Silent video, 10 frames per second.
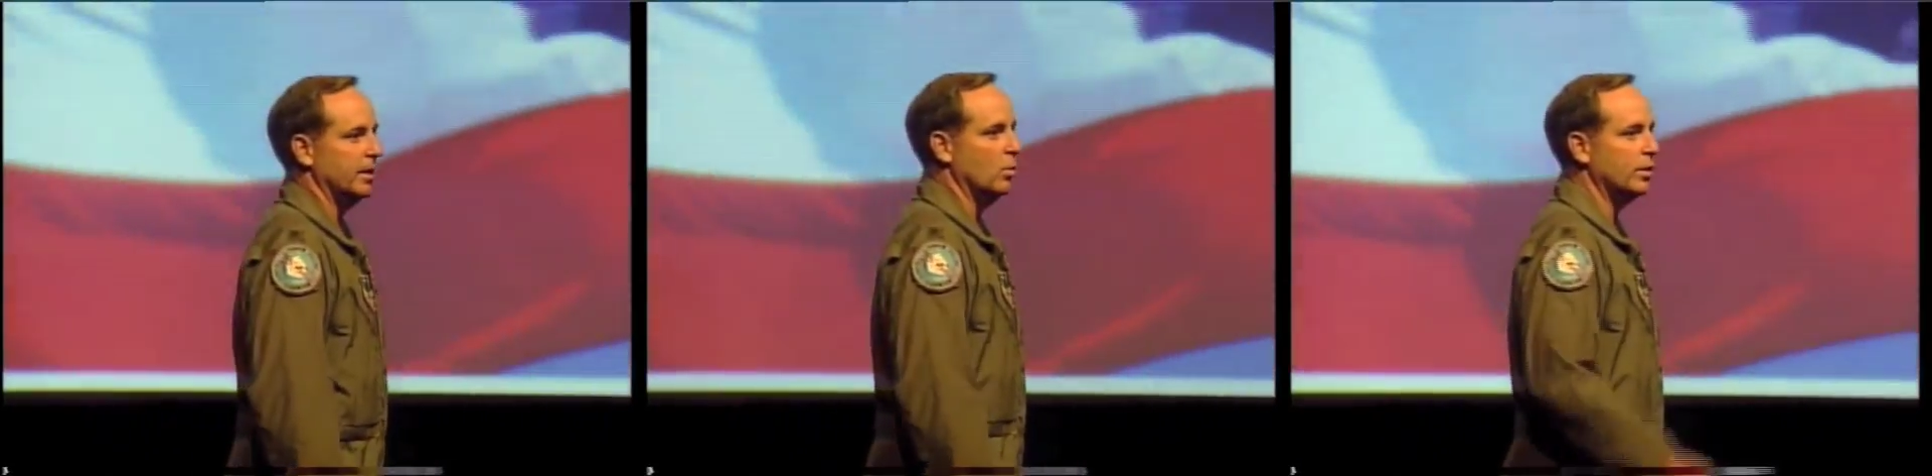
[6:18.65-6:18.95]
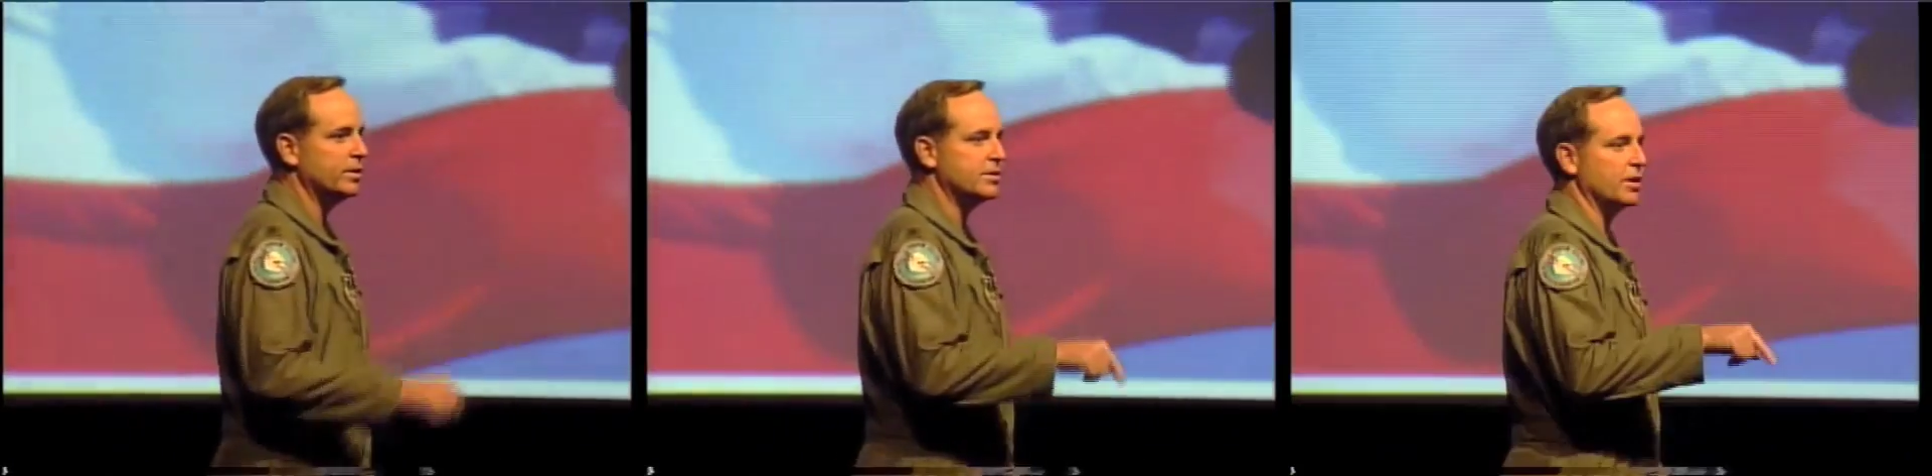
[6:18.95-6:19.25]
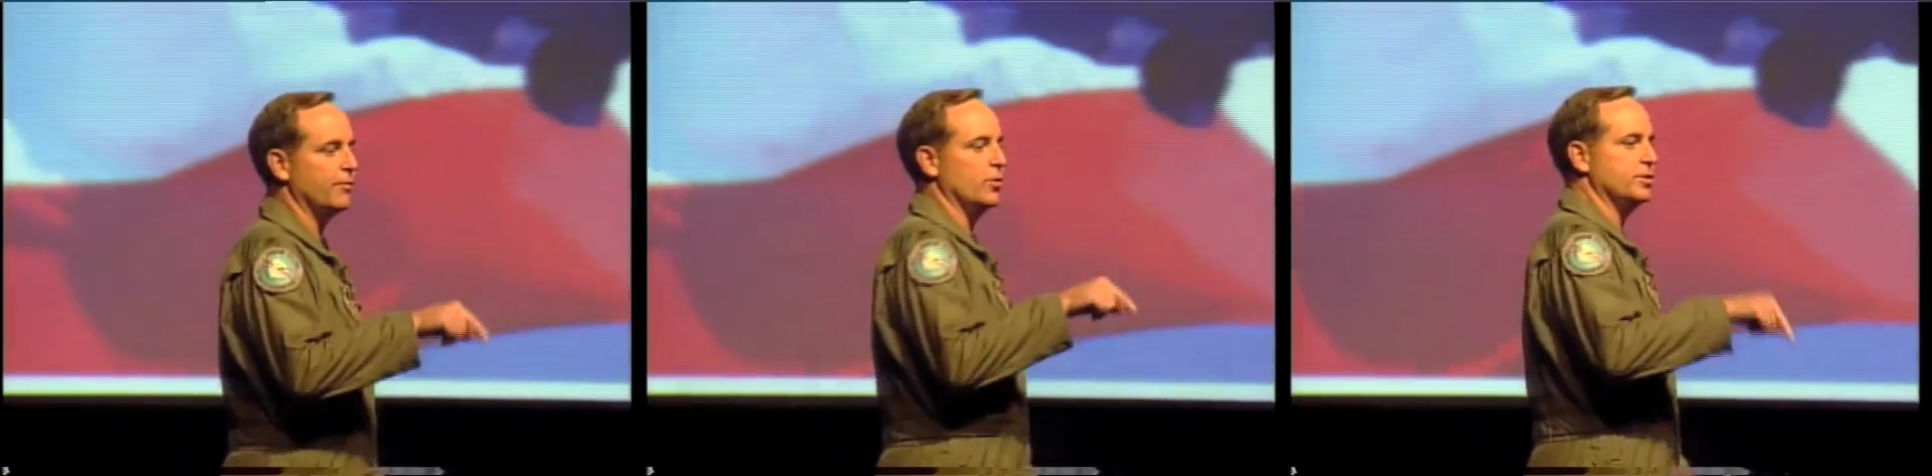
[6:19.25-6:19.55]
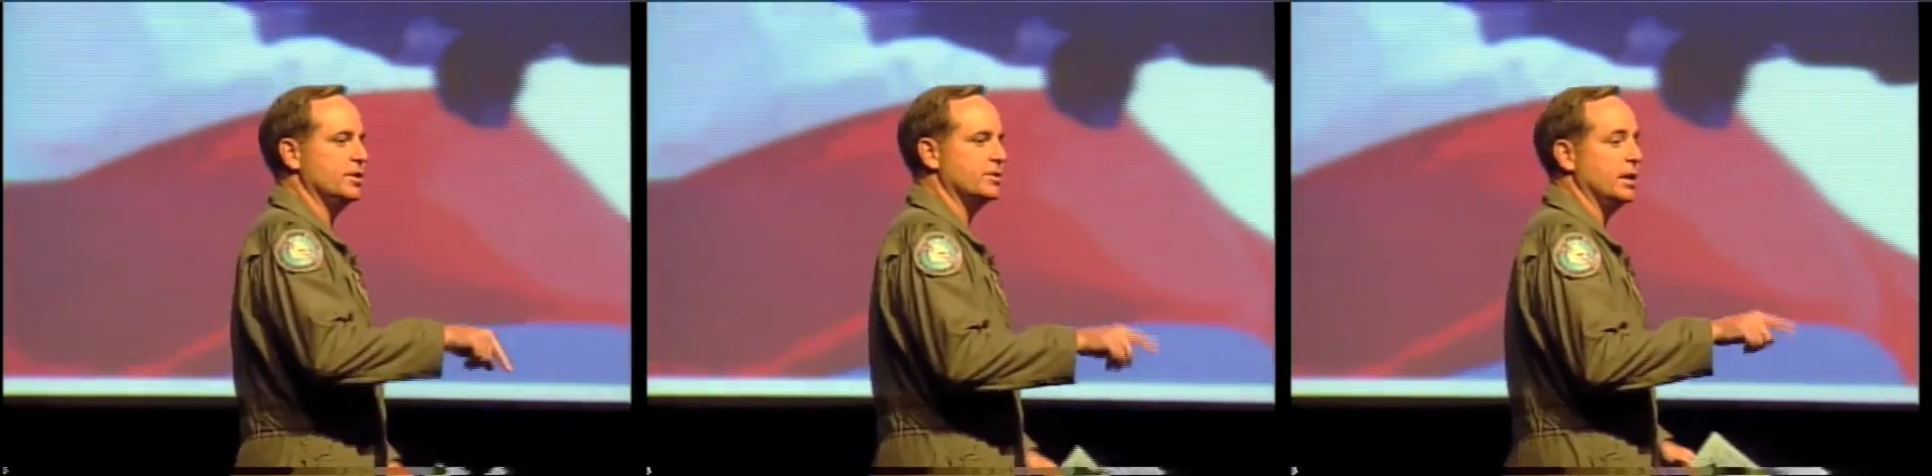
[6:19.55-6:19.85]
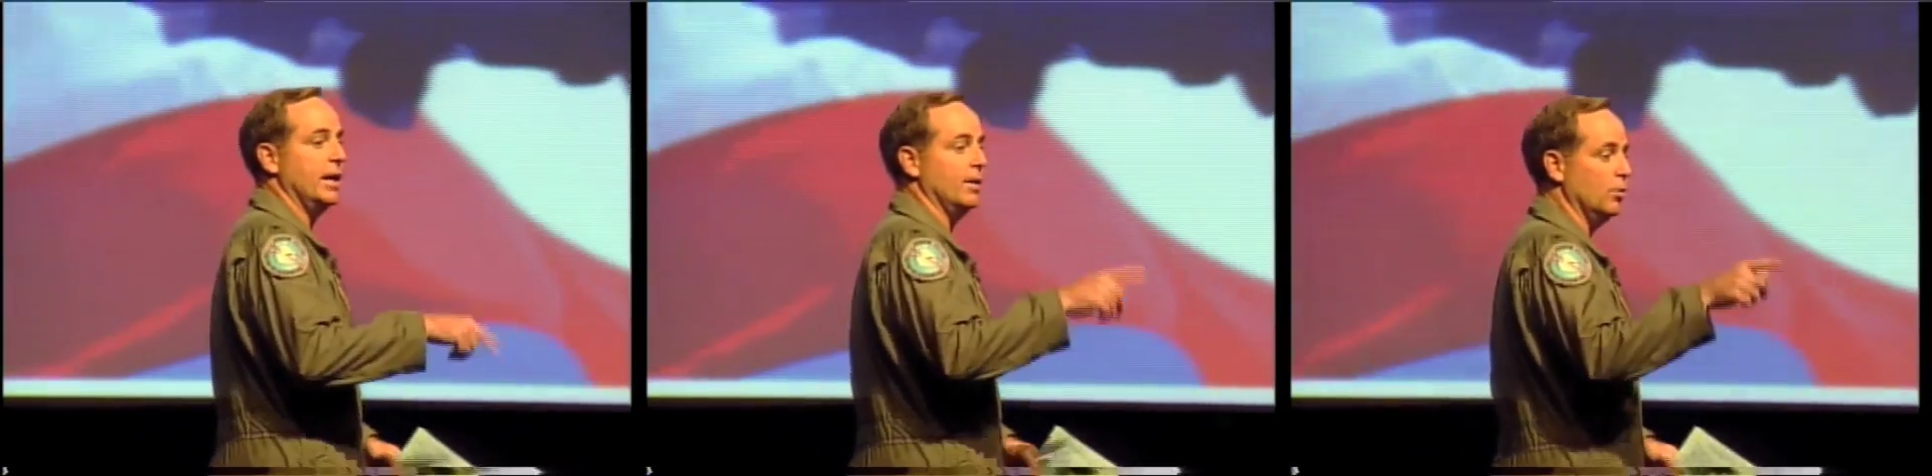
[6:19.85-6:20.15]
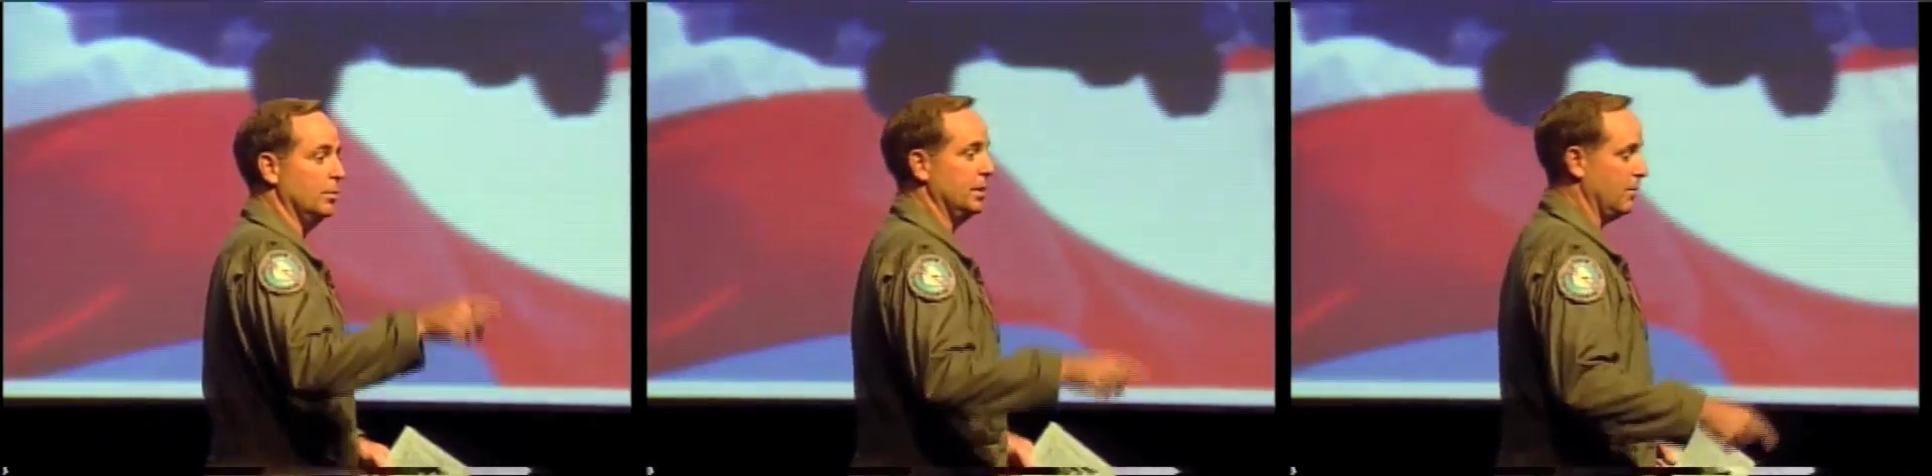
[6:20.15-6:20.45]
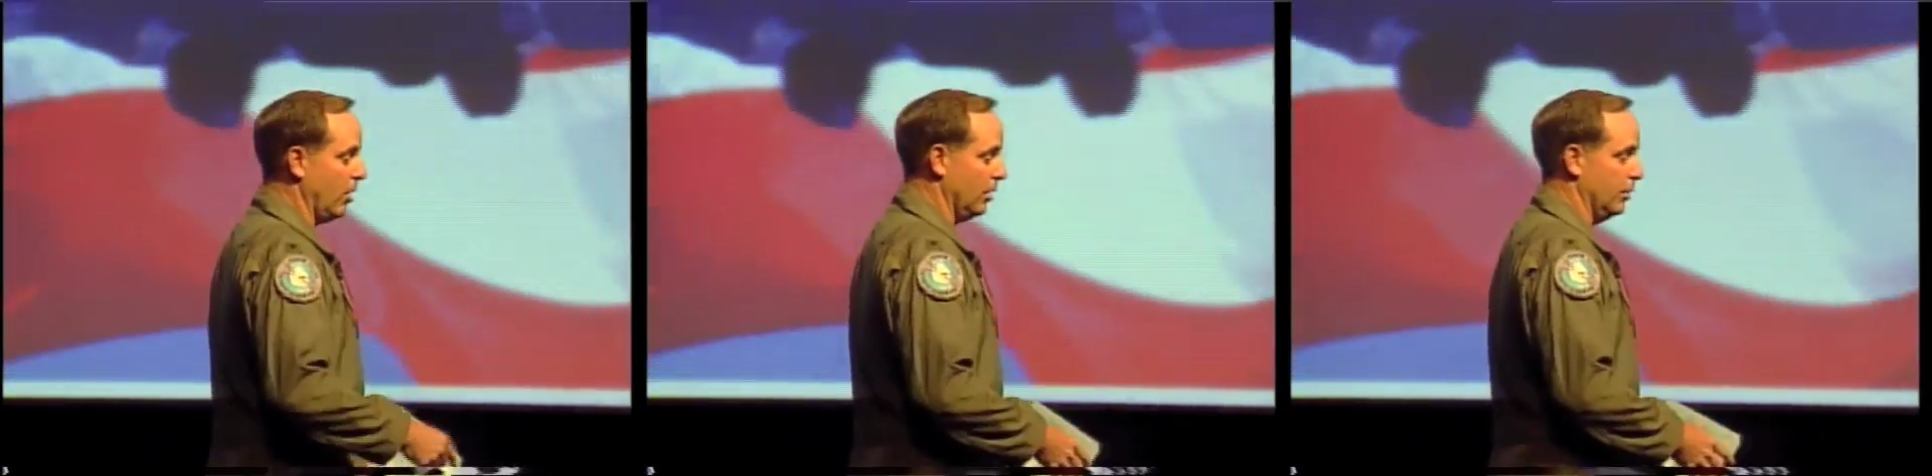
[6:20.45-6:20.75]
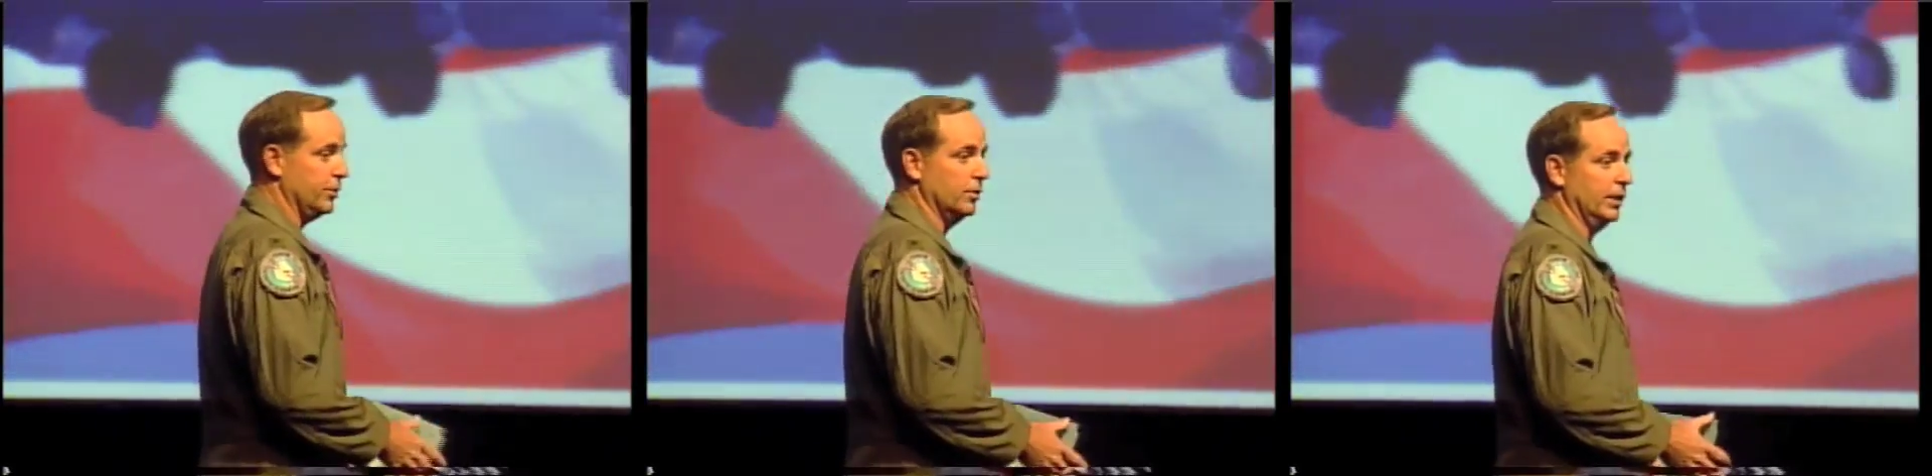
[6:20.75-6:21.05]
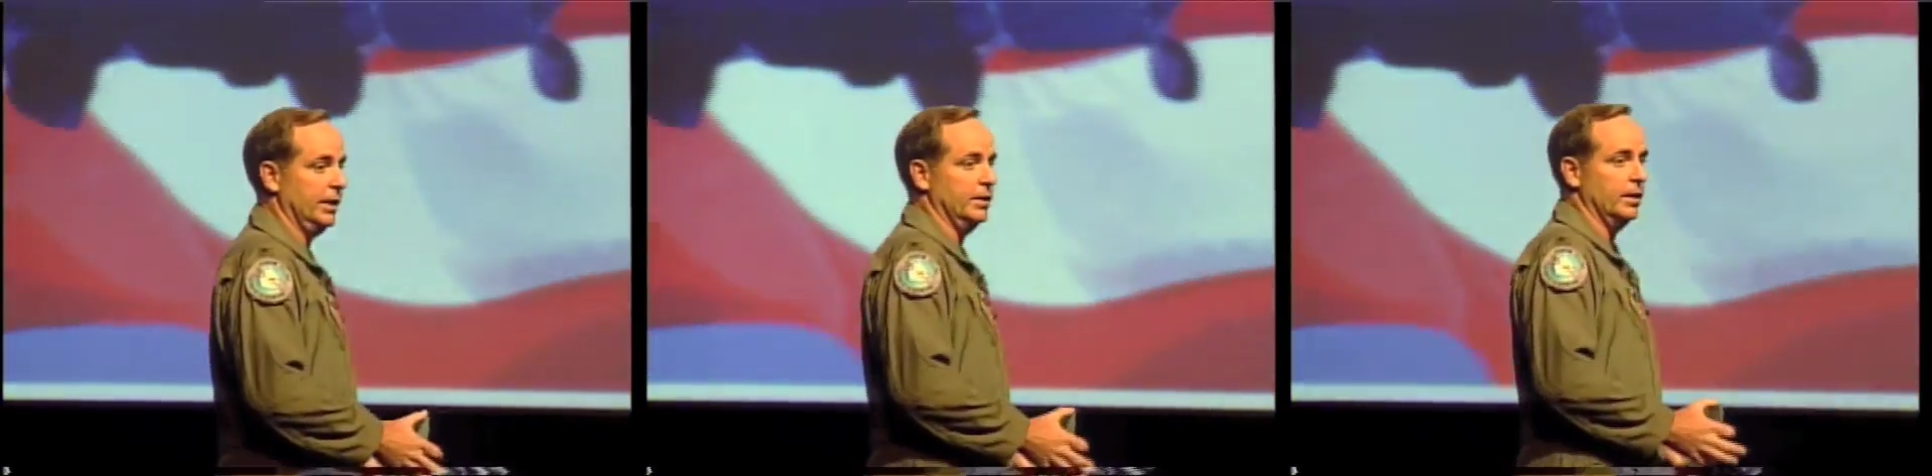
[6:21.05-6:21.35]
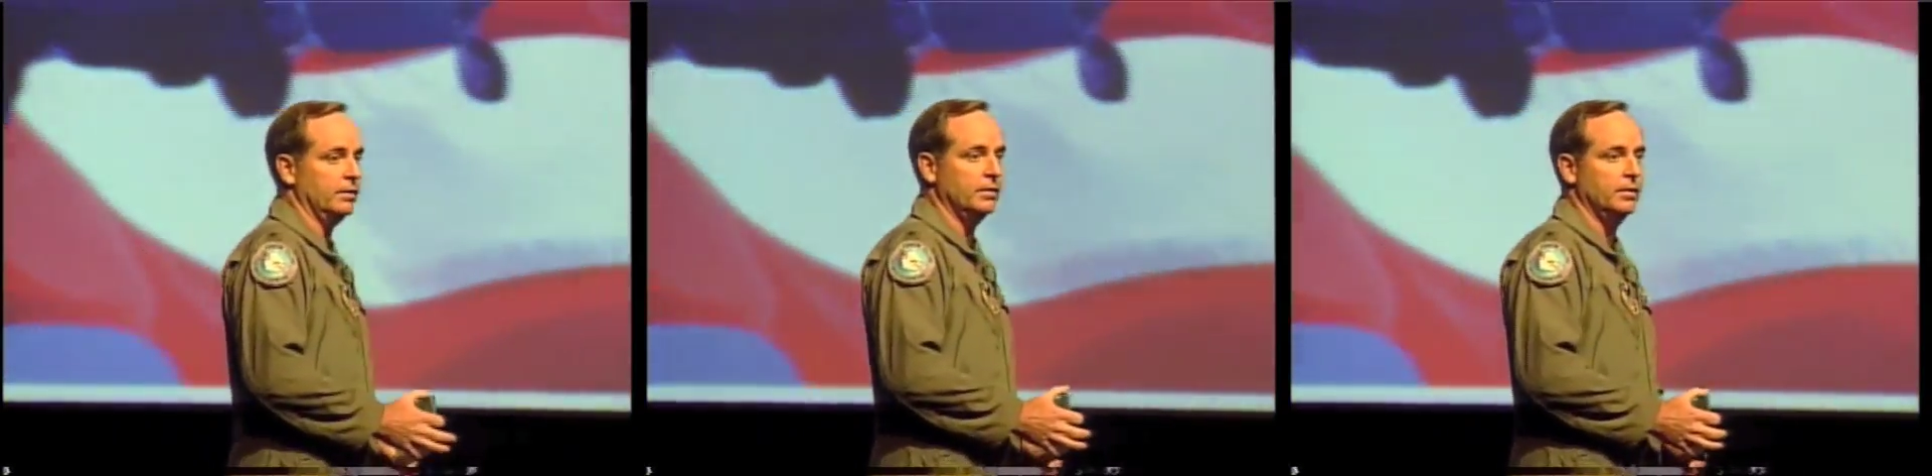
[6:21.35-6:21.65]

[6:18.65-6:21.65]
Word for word: And what this Air Force is today and will be tomorrow when you're leading it